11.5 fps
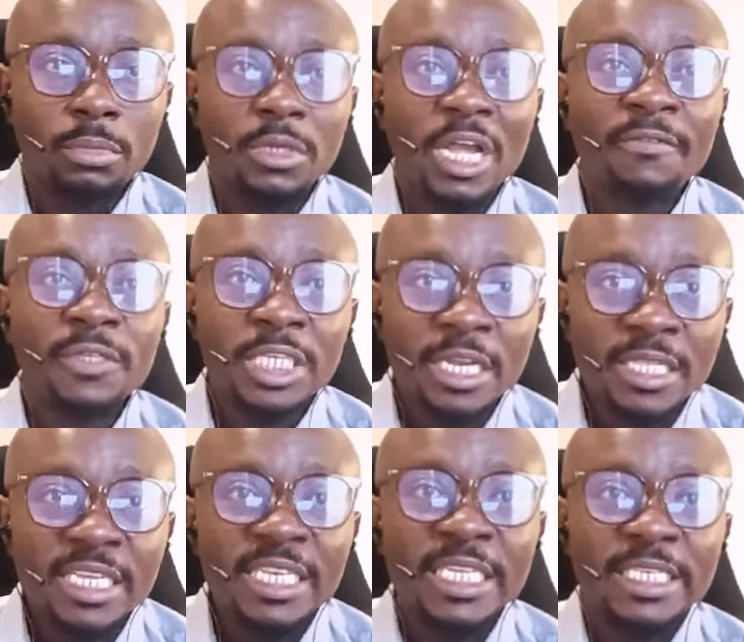Have self
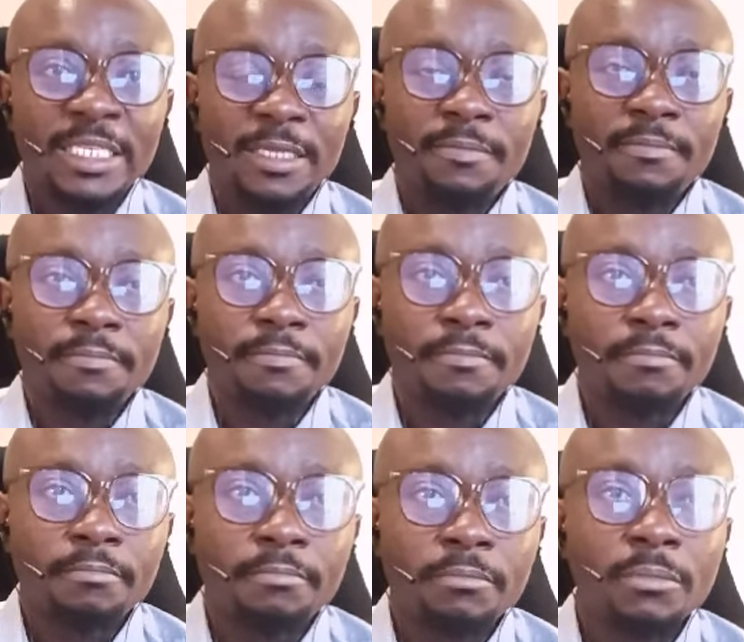dignity
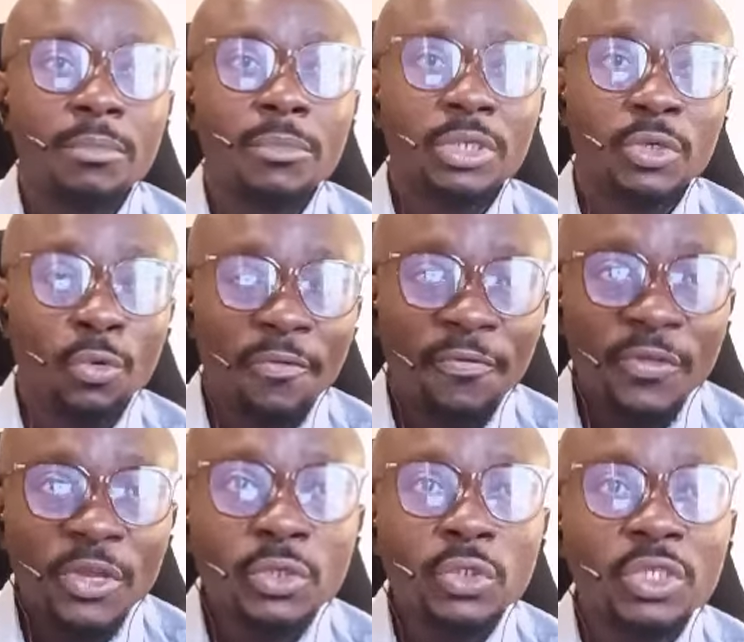
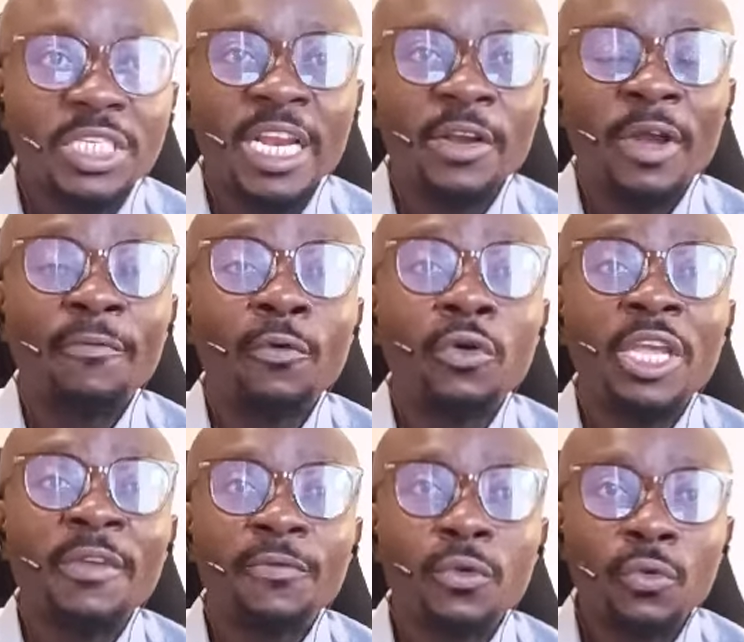refuse to sell your vote,
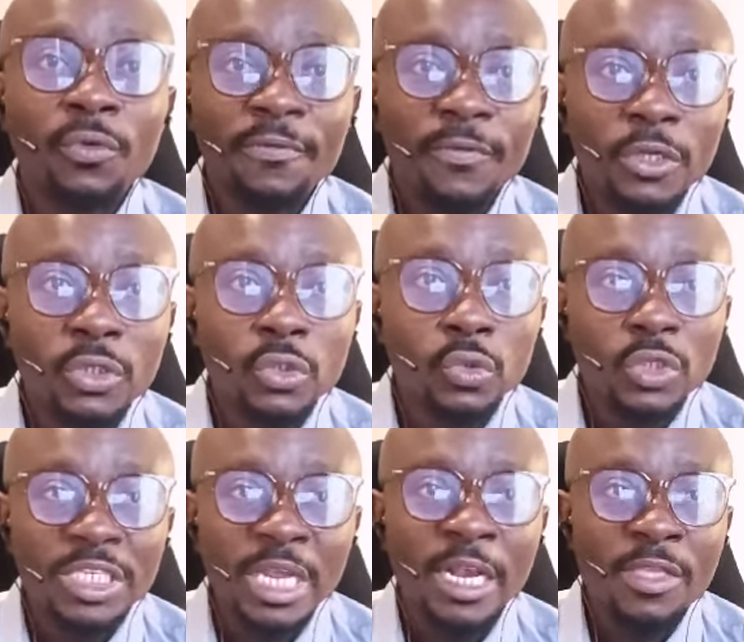if you refuse to
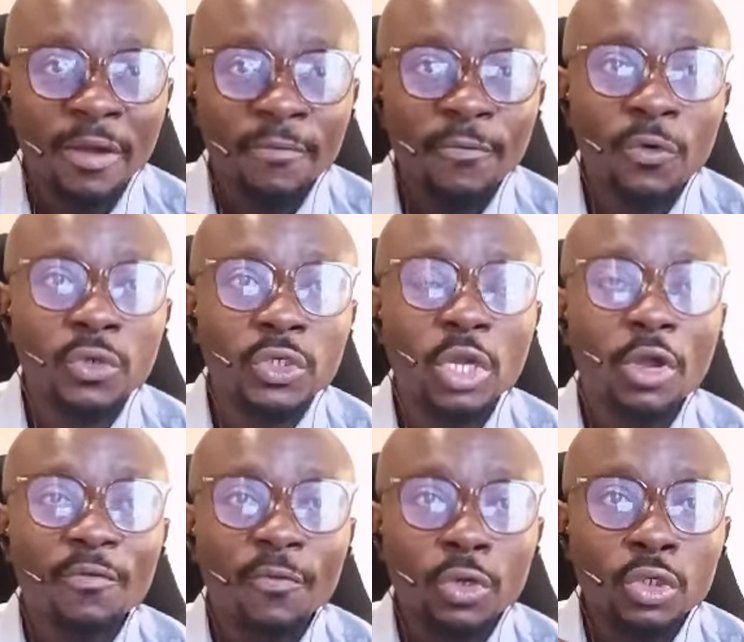sell your vote
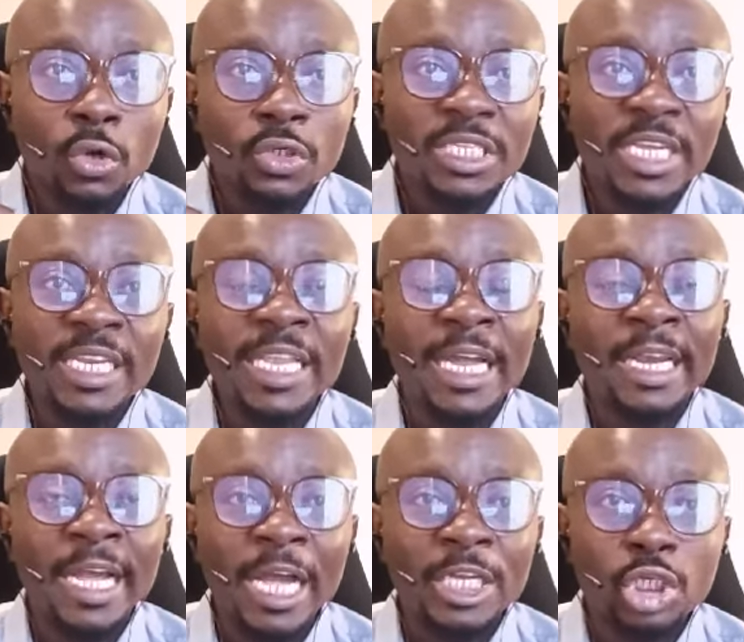for those things that they
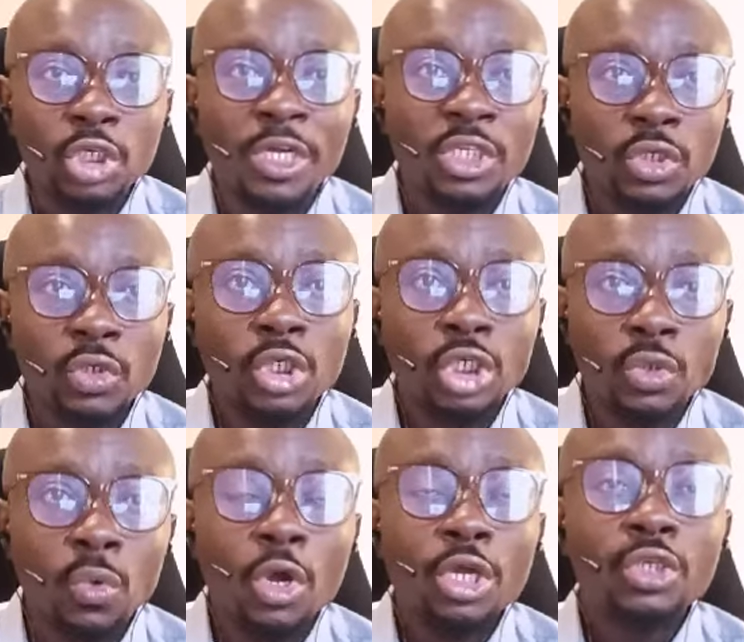are showing to
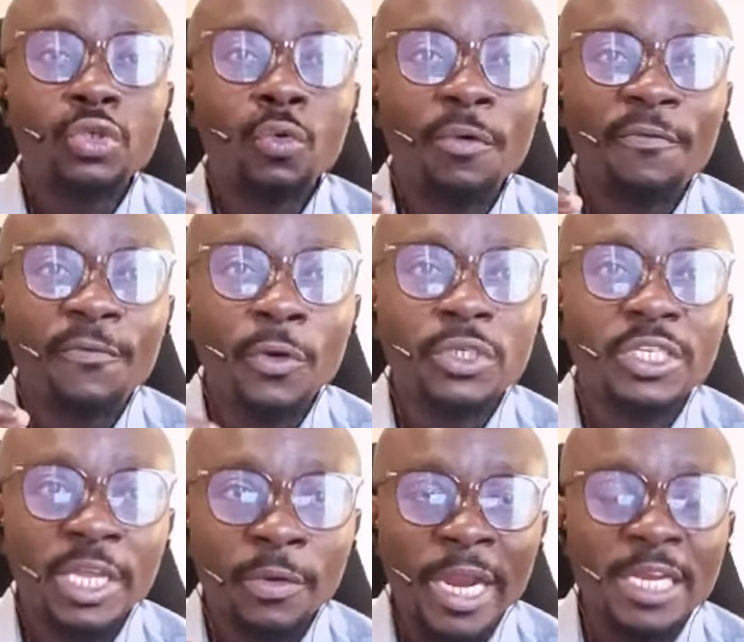you, you will vote
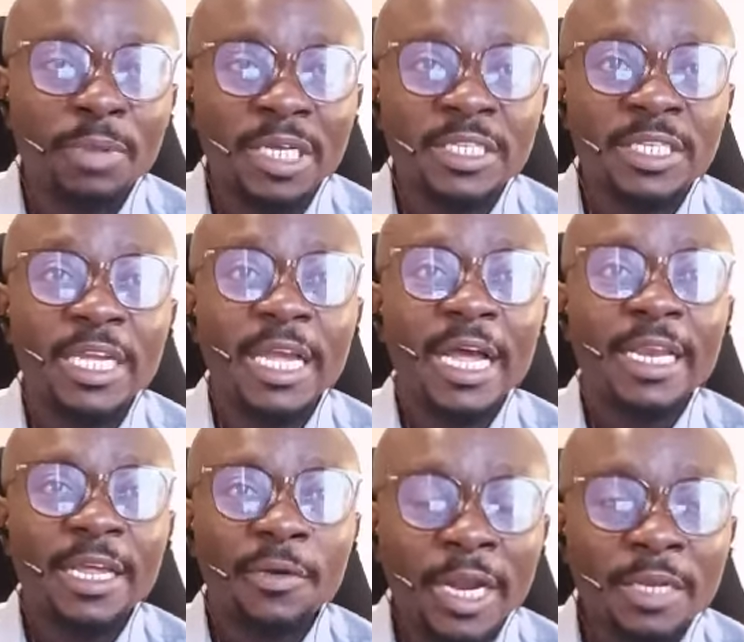the right person, and
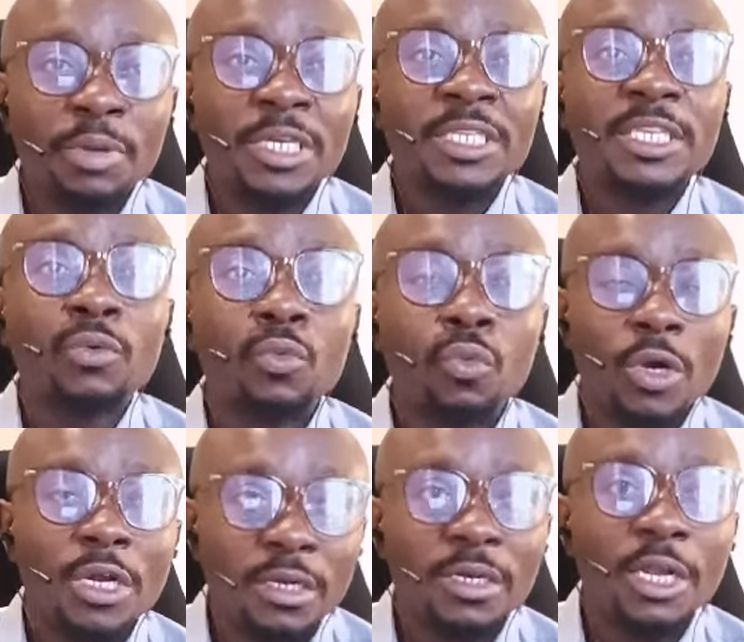the right person
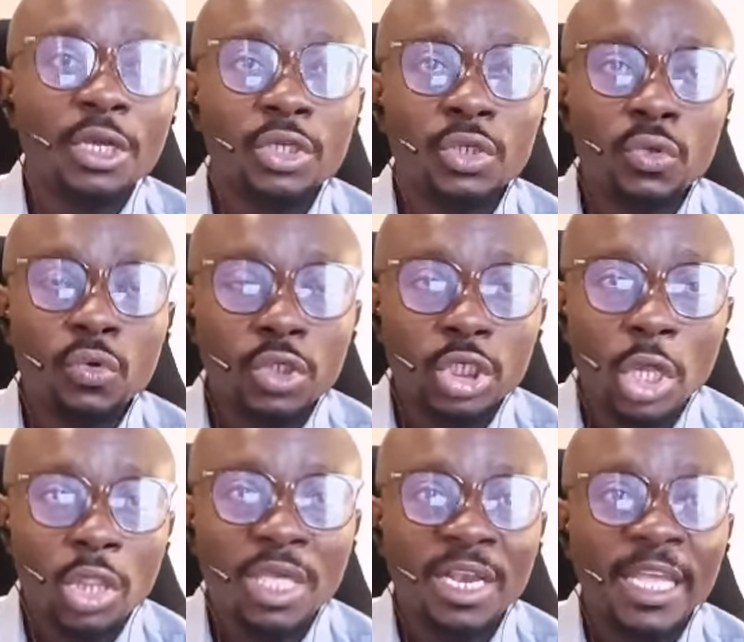will do
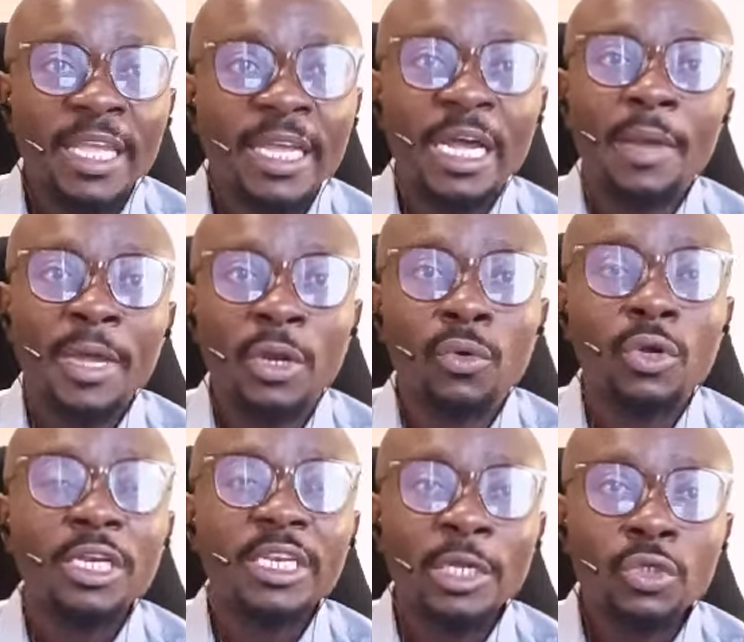something in Cameroon
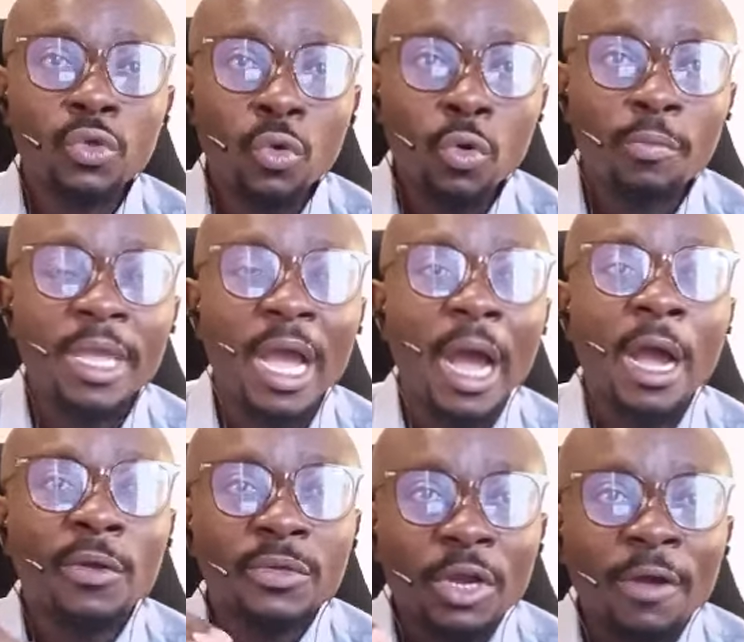that you will be
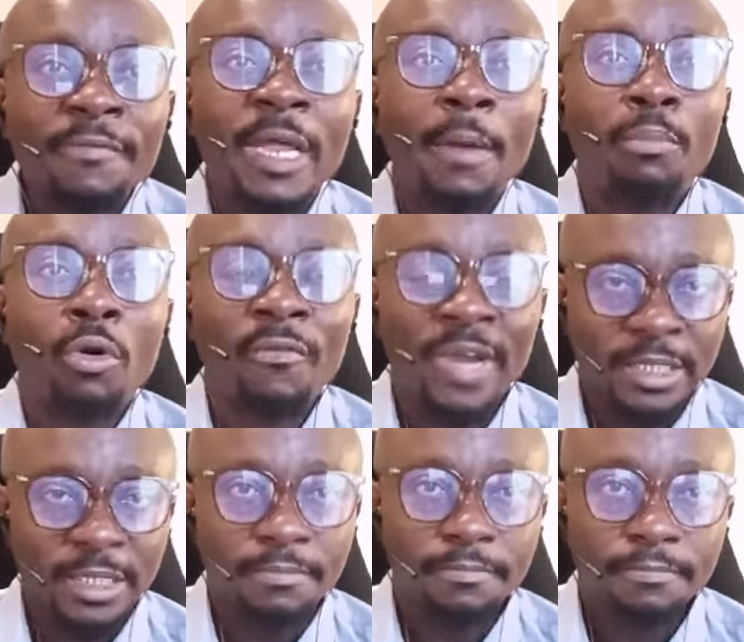out of that poverty.